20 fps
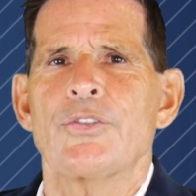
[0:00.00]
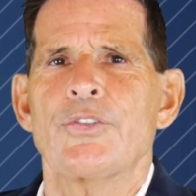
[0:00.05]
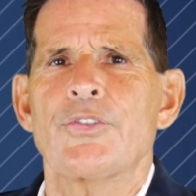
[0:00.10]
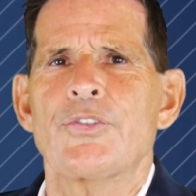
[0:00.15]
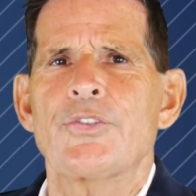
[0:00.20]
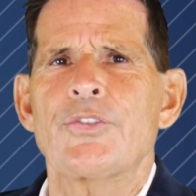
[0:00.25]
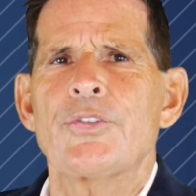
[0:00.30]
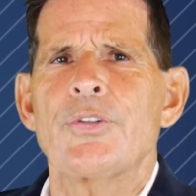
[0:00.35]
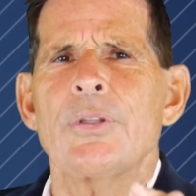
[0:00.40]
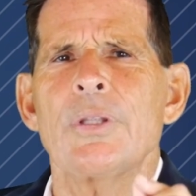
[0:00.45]

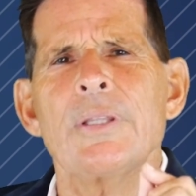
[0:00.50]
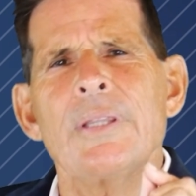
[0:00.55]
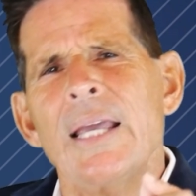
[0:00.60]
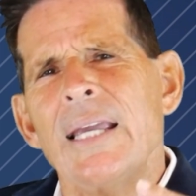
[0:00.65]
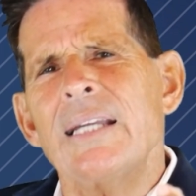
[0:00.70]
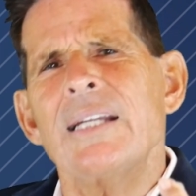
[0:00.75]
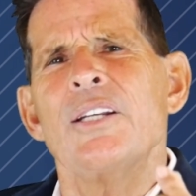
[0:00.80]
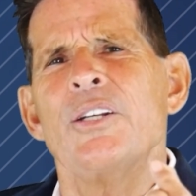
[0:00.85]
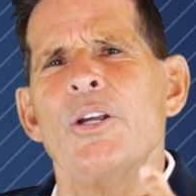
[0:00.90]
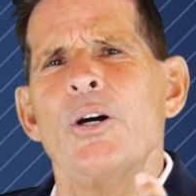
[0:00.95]
so that
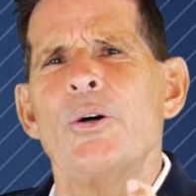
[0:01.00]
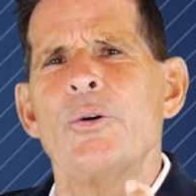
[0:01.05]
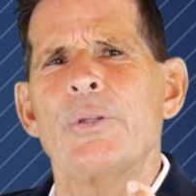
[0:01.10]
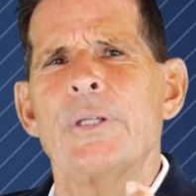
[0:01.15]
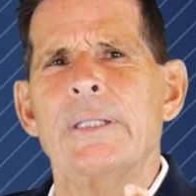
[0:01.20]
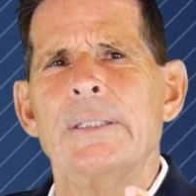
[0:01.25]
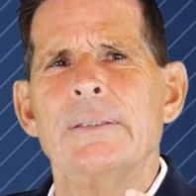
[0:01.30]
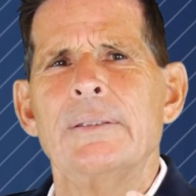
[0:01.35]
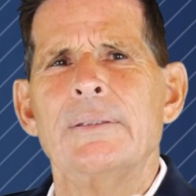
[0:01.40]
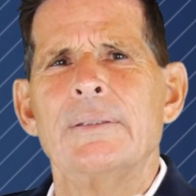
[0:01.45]
they can know
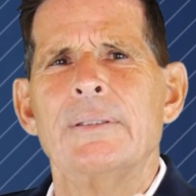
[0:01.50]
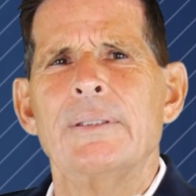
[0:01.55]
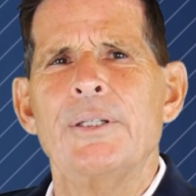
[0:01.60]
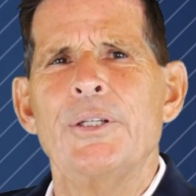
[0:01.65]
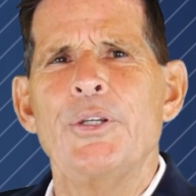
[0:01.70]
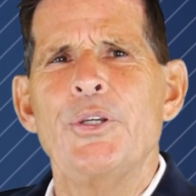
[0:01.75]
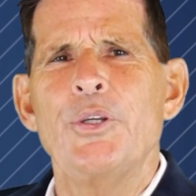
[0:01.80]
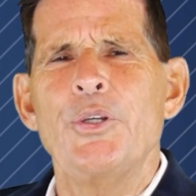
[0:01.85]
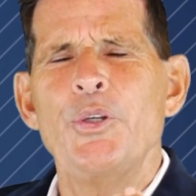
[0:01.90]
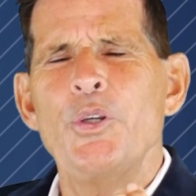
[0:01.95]
that
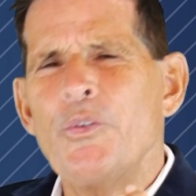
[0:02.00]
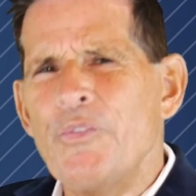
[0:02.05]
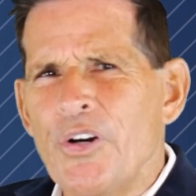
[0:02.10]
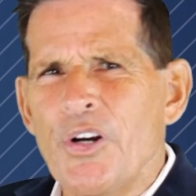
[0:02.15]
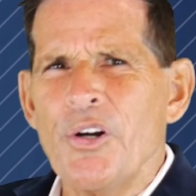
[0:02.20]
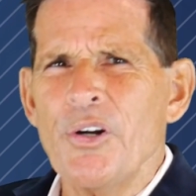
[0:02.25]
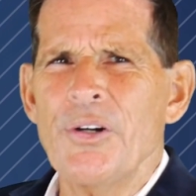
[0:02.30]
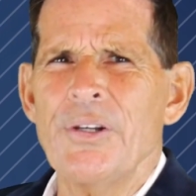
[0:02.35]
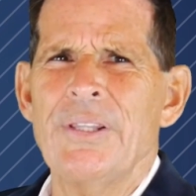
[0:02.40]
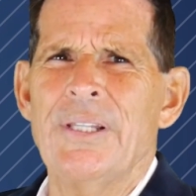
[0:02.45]
you've
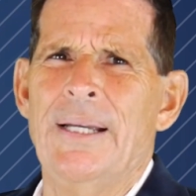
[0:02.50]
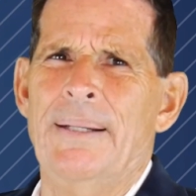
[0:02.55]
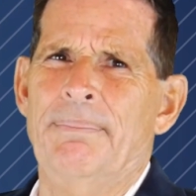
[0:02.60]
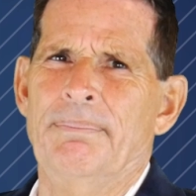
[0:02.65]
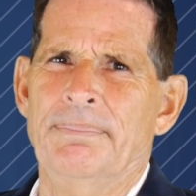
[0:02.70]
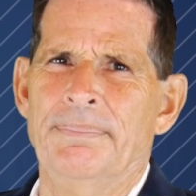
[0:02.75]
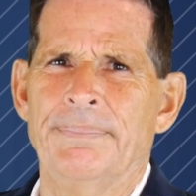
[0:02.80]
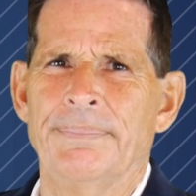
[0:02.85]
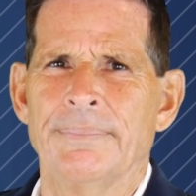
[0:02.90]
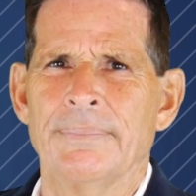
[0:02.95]
heard
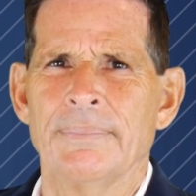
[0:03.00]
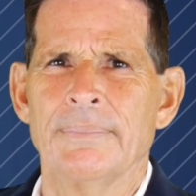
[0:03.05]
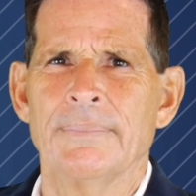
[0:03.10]
them